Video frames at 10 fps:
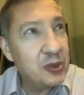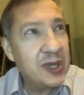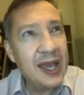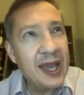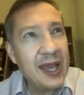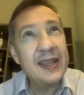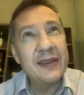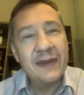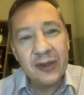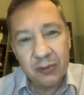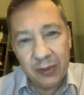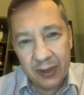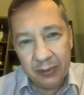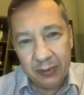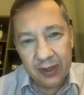today, even not
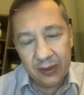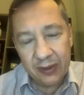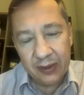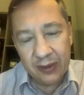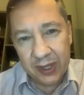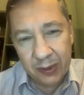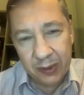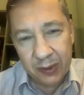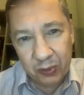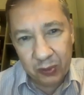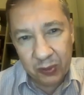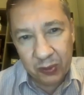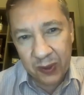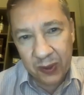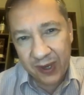maybe too much about
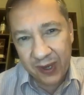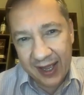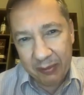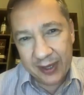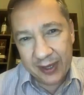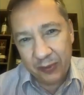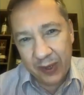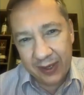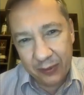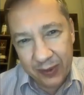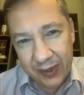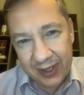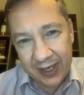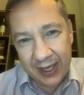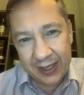tomorrow, but
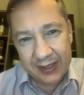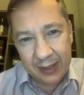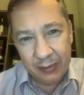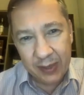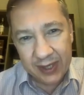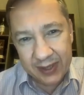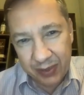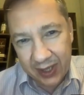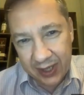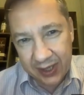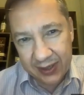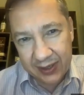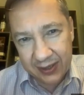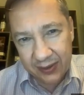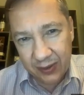when we get some
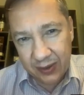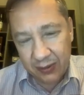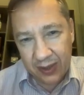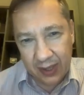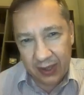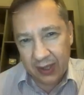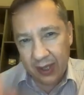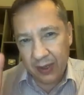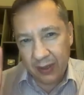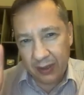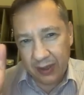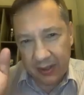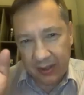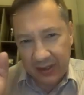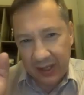experience, you know, our
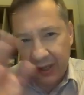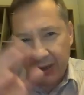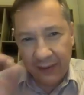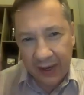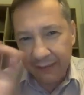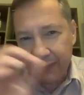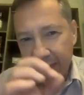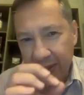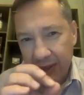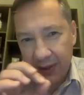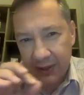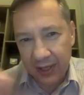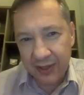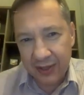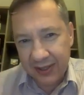center of gravity
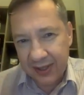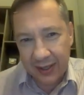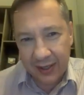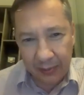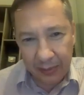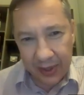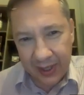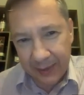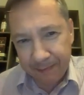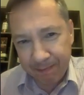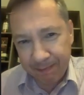changes a little bit, yeah.